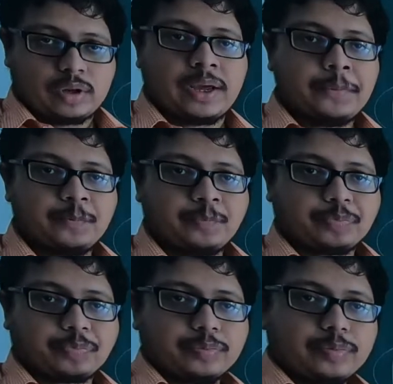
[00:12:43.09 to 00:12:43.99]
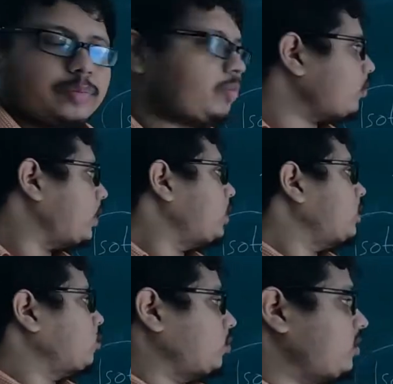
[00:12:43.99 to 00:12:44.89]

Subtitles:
Okay? So